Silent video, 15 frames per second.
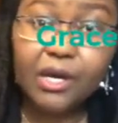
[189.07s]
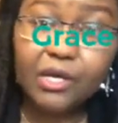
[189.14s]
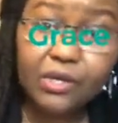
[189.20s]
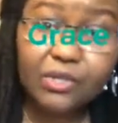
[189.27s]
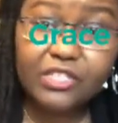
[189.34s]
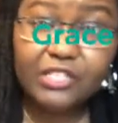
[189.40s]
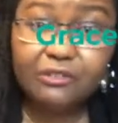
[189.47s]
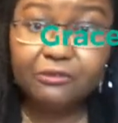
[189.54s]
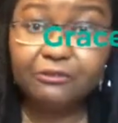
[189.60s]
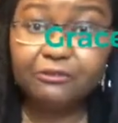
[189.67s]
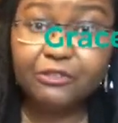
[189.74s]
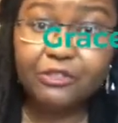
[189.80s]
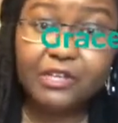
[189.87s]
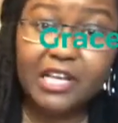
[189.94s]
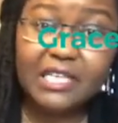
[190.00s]
gluten
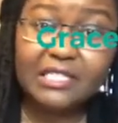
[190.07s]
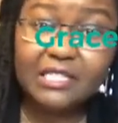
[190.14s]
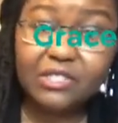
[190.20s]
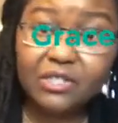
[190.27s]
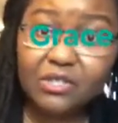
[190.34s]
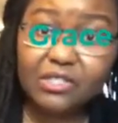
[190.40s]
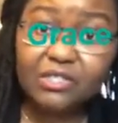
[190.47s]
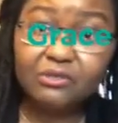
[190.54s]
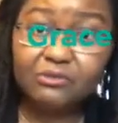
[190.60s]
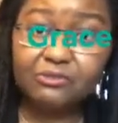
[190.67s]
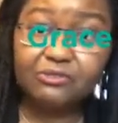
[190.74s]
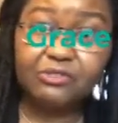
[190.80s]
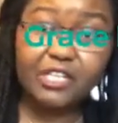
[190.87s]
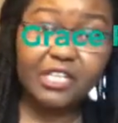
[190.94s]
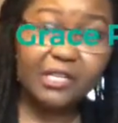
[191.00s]
free, you are eating gluten
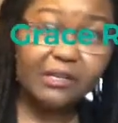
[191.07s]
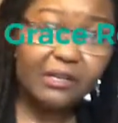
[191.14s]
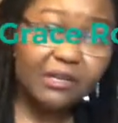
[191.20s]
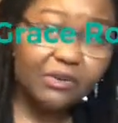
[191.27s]
free,